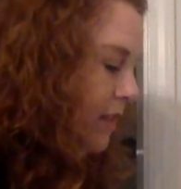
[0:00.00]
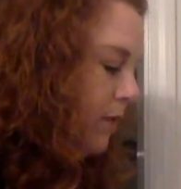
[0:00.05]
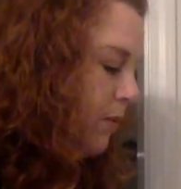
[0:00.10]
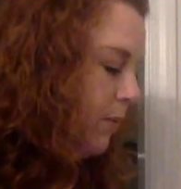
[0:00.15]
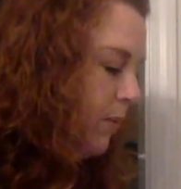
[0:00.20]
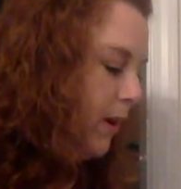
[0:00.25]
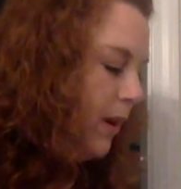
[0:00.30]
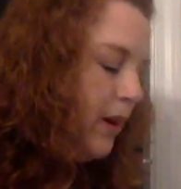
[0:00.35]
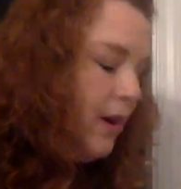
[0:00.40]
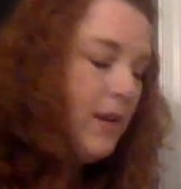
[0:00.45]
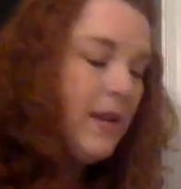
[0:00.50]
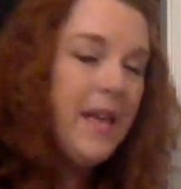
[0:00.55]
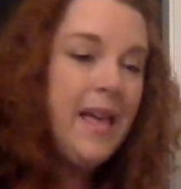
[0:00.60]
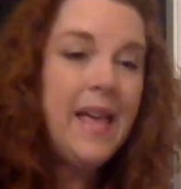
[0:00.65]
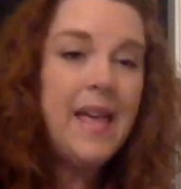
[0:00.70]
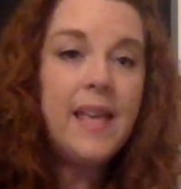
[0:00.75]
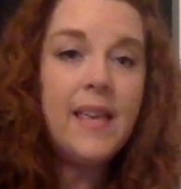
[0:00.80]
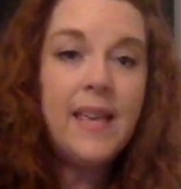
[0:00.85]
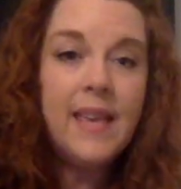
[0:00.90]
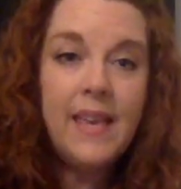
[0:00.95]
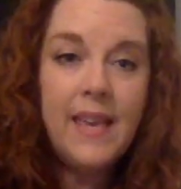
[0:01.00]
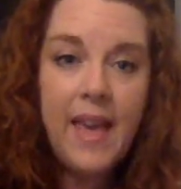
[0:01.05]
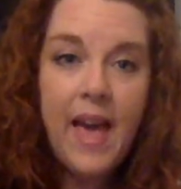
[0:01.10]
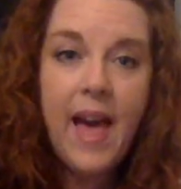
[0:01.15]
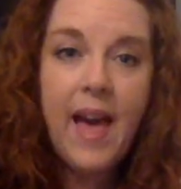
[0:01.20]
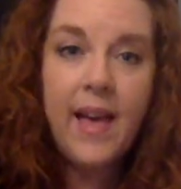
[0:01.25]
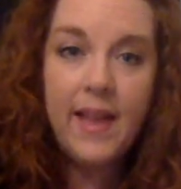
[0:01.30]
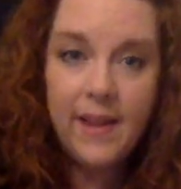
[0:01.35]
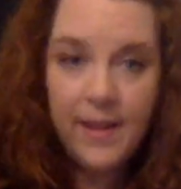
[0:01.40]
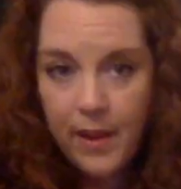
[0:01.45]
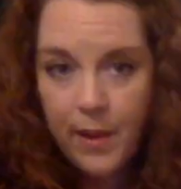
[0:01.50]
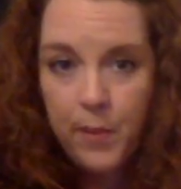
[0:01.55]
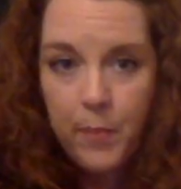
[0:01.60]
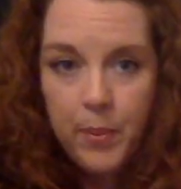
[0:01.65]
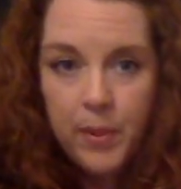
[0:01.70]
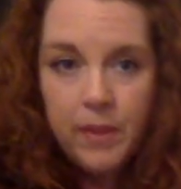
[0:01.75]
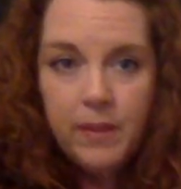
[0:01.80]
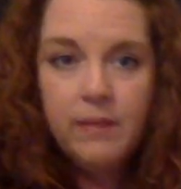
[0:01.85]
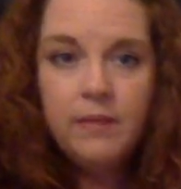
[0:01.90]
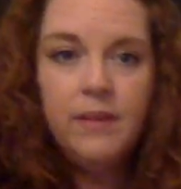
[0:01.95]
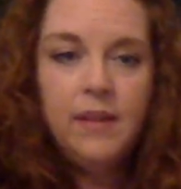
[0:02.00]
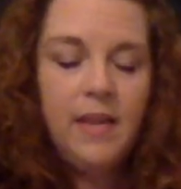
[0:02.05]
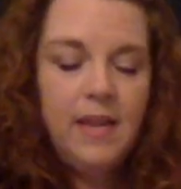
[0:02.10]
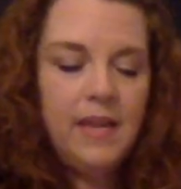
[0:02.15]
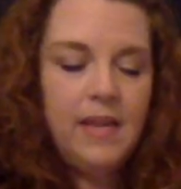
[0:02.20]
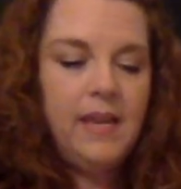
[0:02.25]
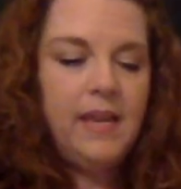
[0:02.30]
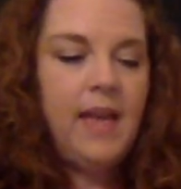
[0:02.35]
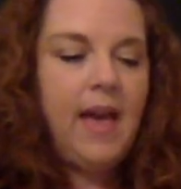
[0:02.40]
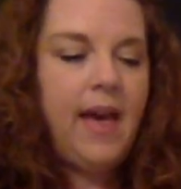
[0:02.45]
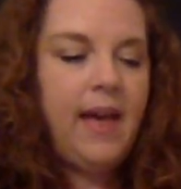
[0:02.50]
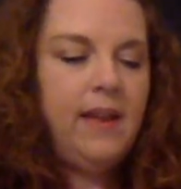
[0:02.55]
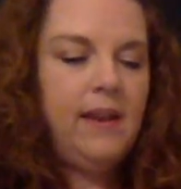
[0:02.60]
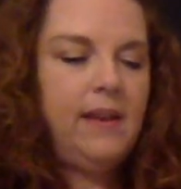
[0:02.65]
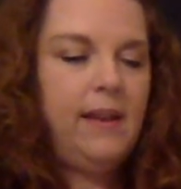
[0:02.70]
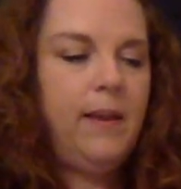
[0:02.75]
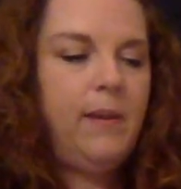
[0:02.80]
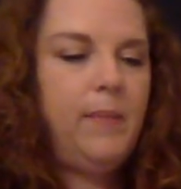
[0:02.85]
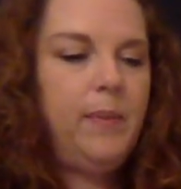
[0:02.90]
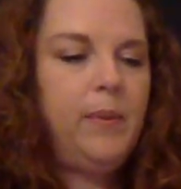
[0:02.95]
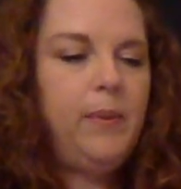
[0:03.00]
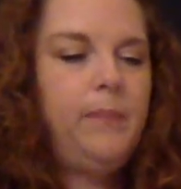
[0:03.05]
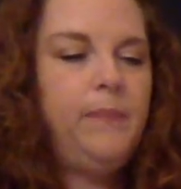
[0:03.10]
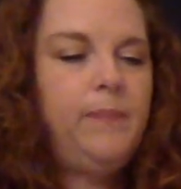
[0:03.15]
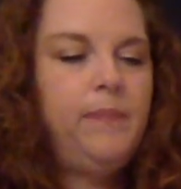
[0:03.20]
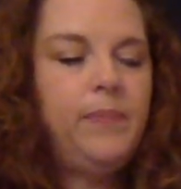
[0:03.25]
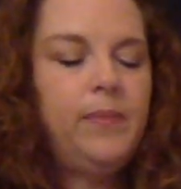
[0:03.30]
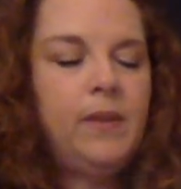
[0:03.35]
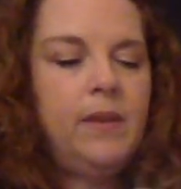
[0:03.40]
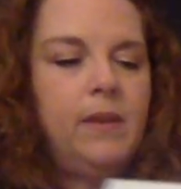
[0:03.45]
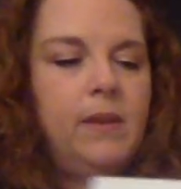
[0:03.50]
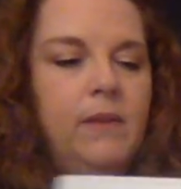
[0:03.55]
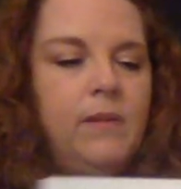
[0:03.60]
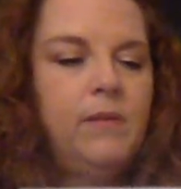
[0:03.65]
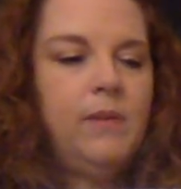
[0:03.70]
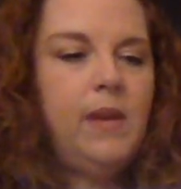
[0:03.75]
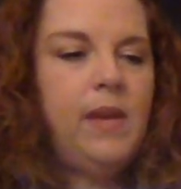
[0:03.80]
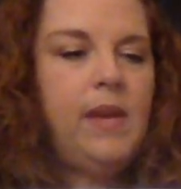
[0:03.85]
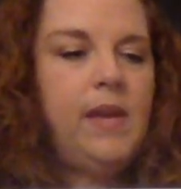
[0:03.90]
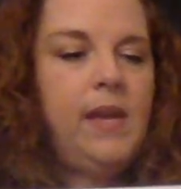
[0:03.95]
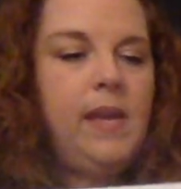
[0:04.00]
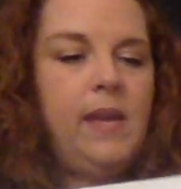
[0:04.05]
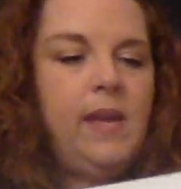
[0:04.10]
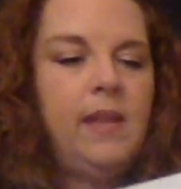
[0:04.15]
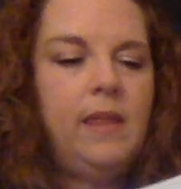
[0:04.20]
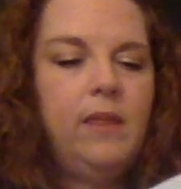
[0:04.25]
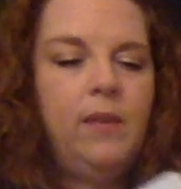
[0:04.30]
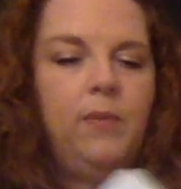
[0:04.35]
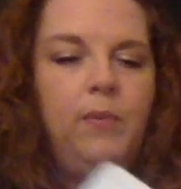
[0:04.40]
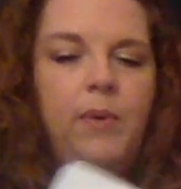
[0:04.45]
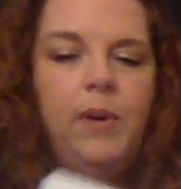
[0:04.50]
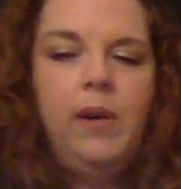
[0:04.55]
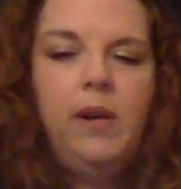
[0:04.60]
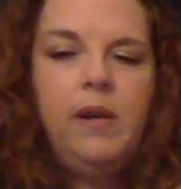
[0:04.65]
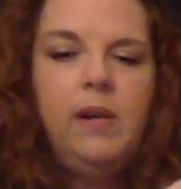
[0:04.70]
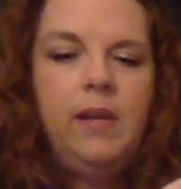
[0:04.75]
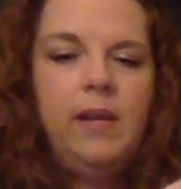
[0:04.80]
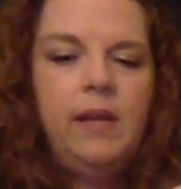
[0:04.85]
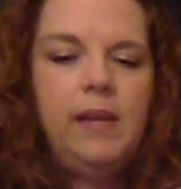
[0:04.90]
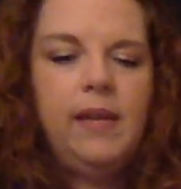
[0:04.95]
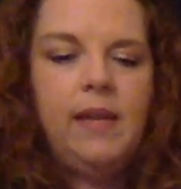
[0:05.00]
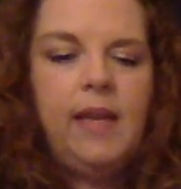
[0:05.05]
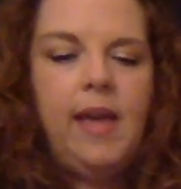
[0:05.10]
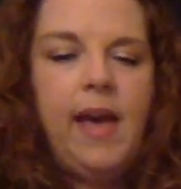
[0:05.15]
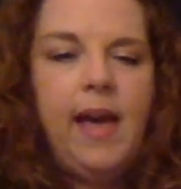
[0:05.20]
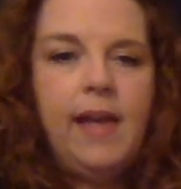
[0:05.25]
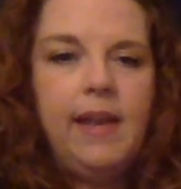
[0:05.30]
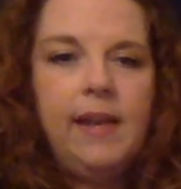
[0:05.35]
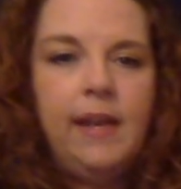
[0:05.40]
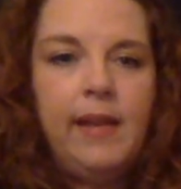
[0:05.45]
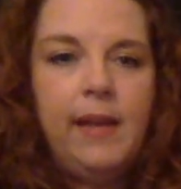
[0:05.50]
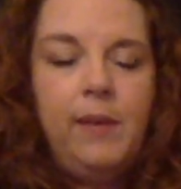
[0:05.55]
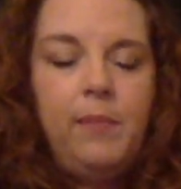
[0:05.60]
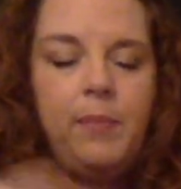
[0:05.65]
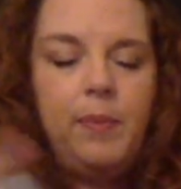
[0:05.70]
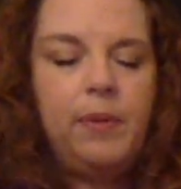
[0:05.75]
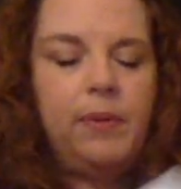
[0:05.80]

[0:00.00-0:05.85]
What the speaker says: the word catnip. Catnip. Okay, in the word catnip,